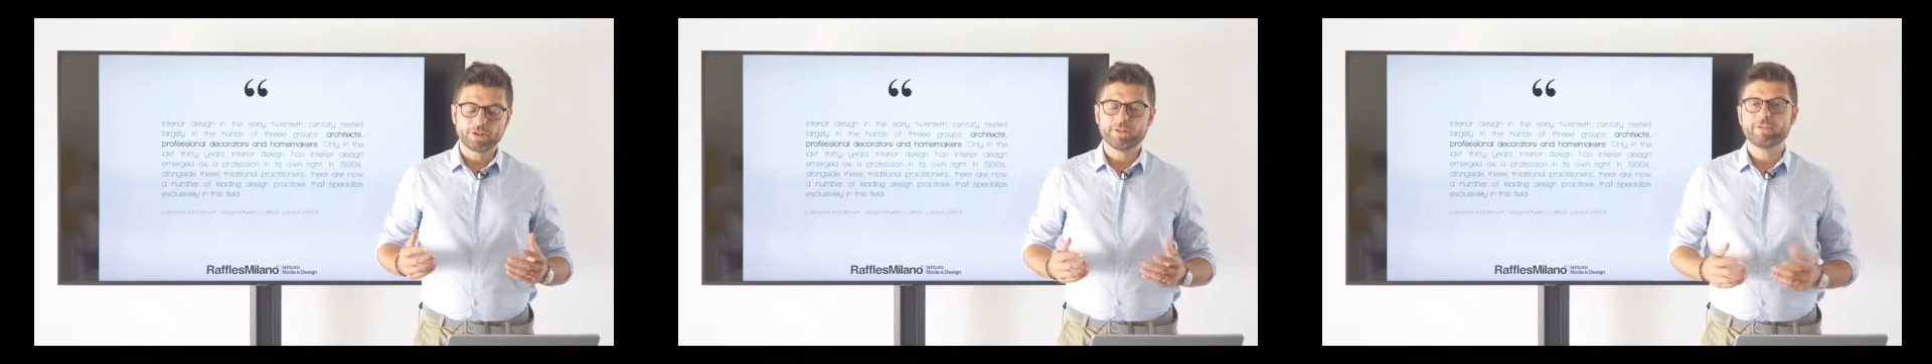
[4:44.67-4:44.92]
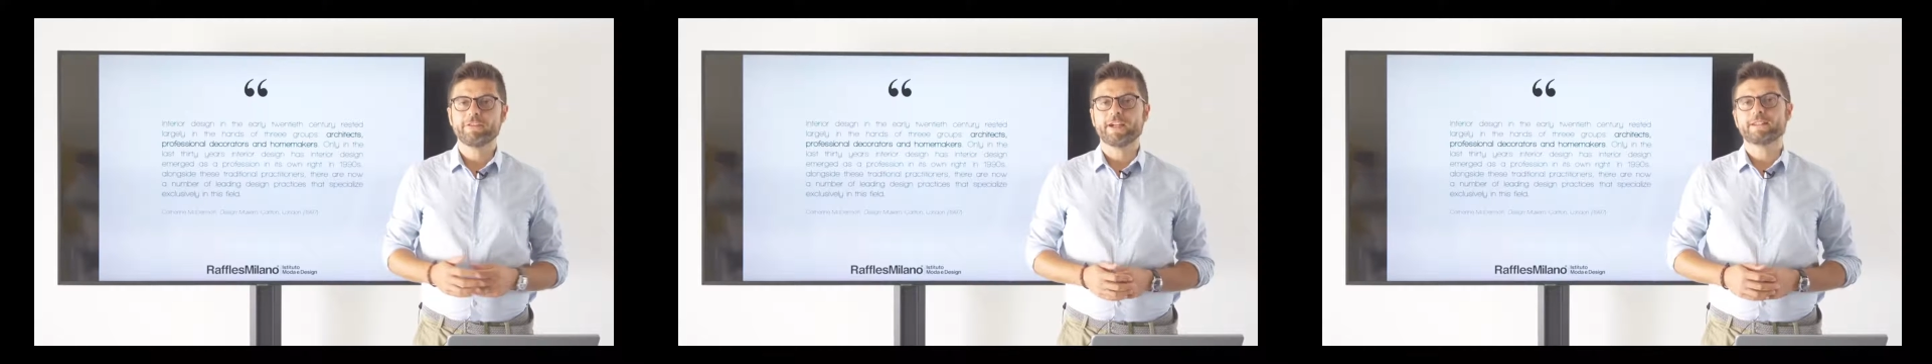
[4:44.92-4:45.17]
in
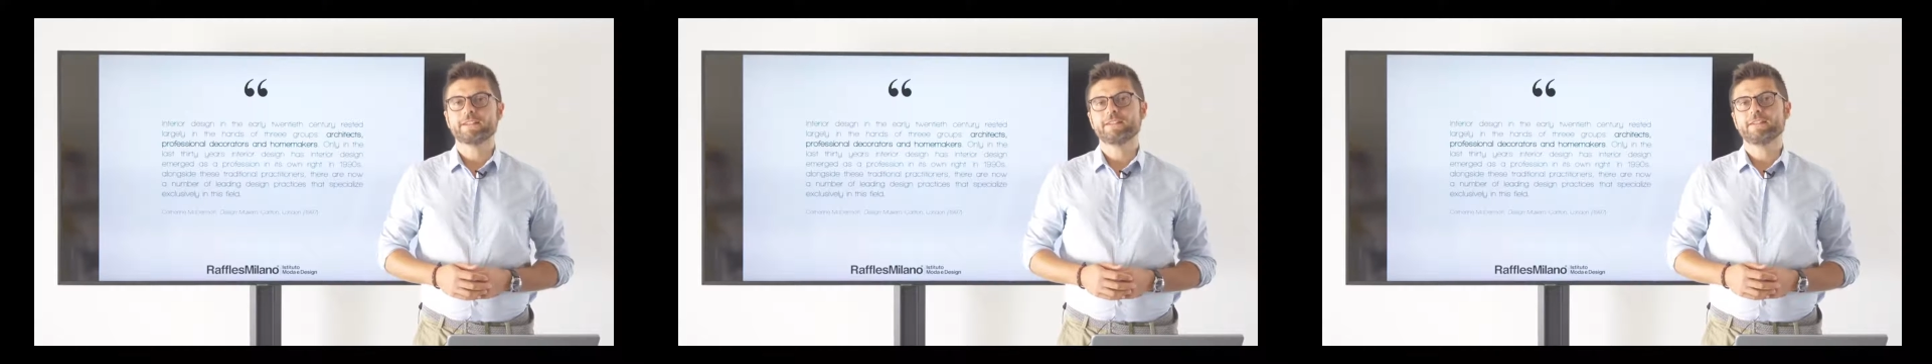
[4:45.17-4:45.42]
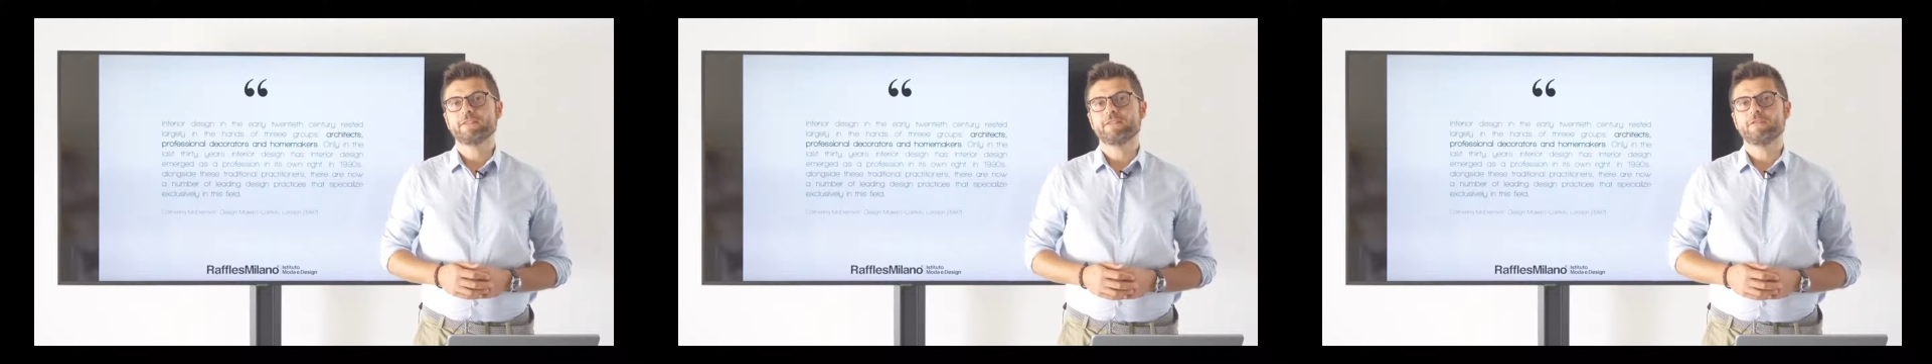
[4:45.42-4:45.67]
fact,
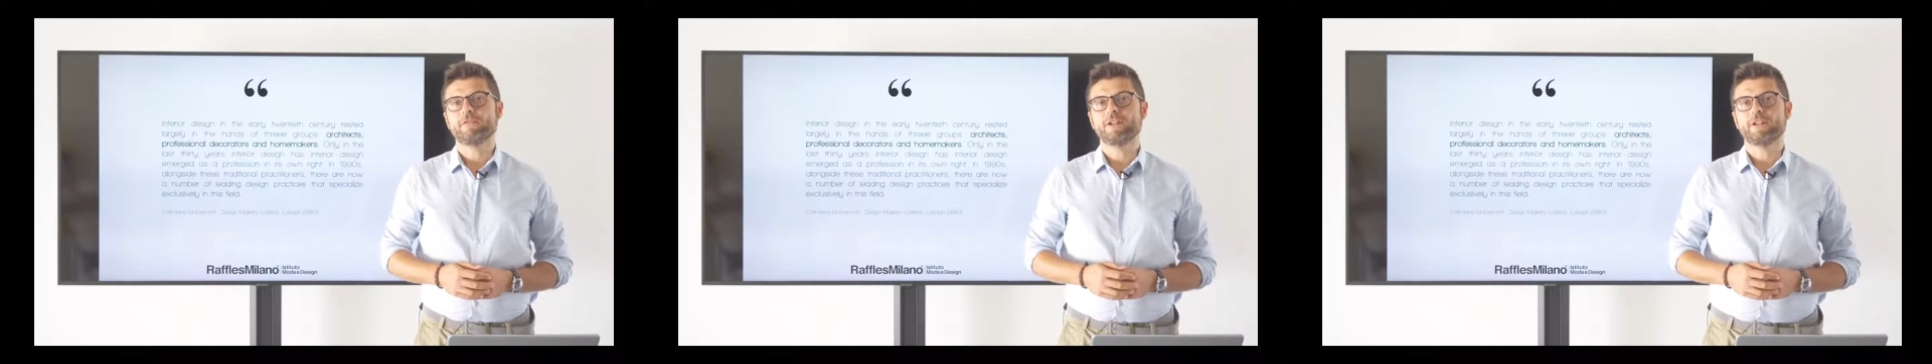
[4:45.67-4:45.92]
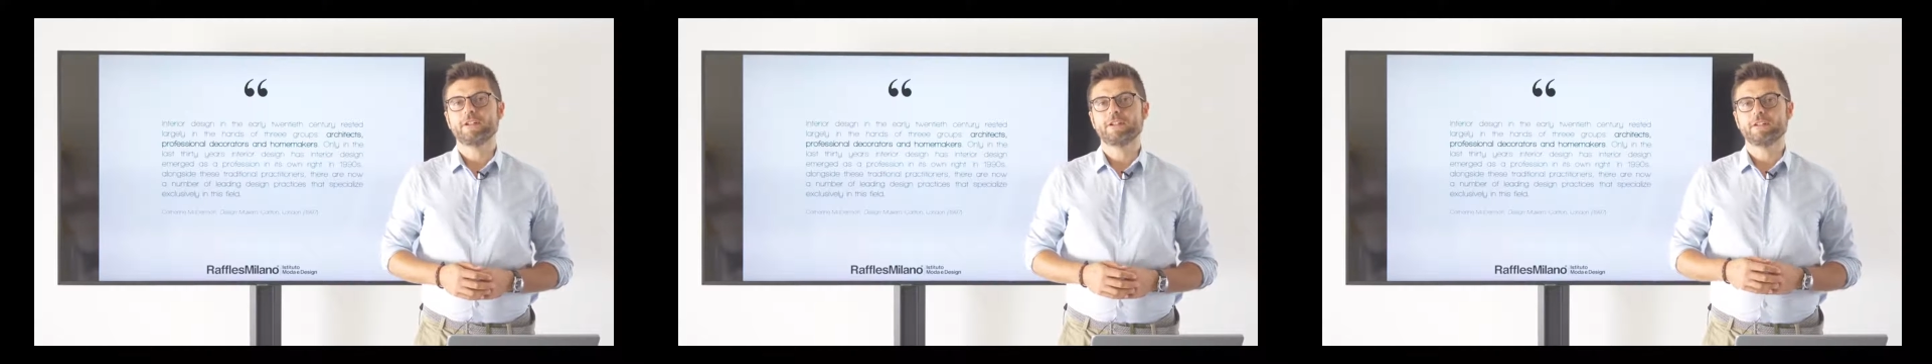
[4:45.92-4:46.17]

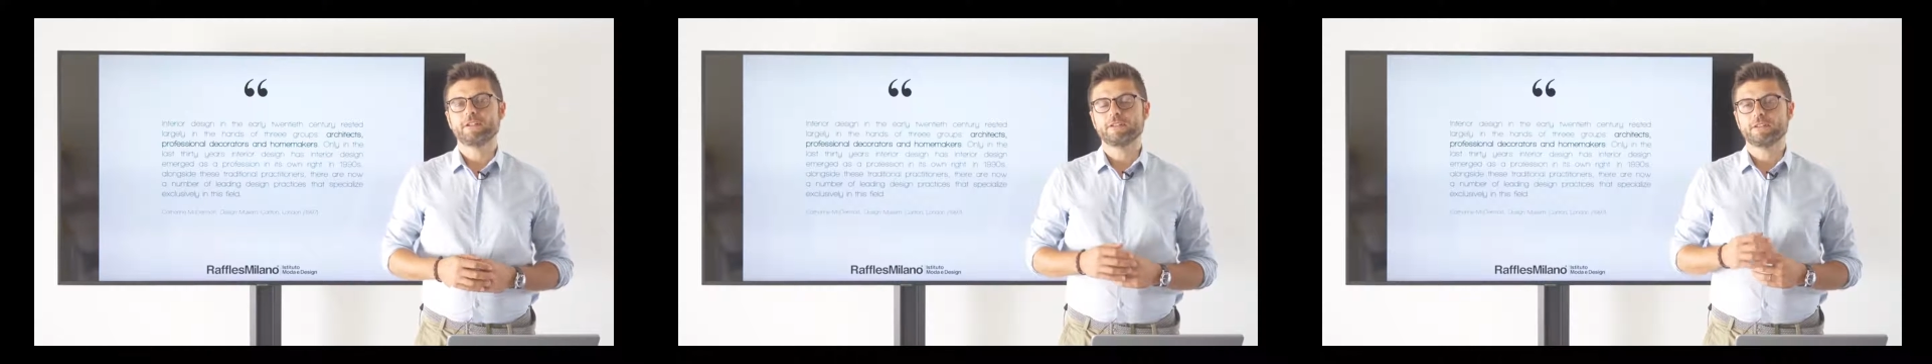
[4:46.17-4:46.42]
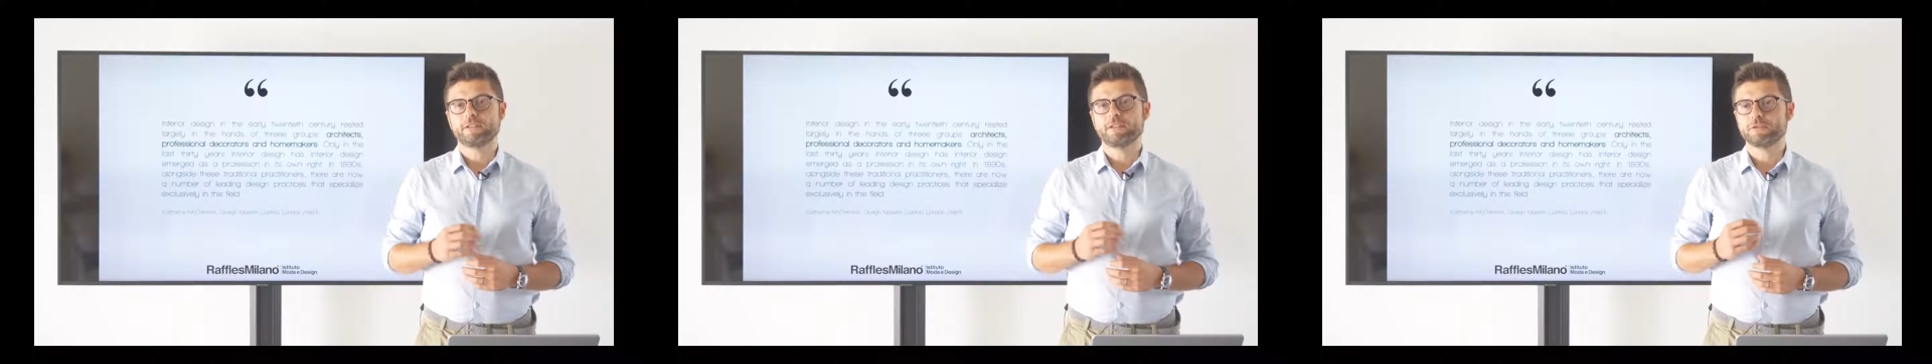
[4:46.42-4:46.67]
the
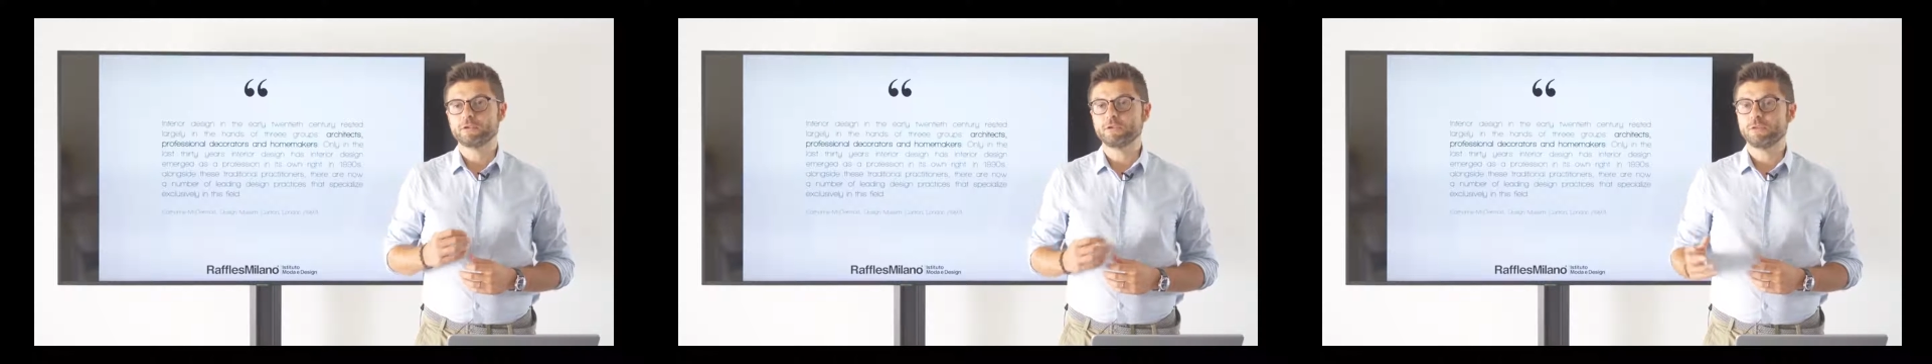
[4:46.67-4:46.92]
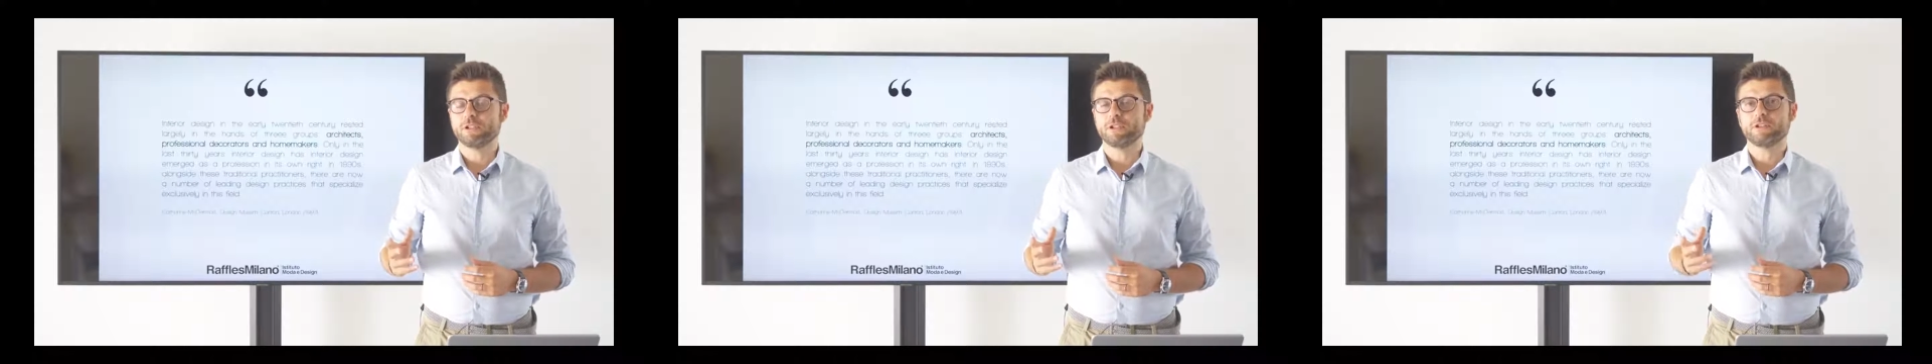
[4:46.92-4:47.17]
rule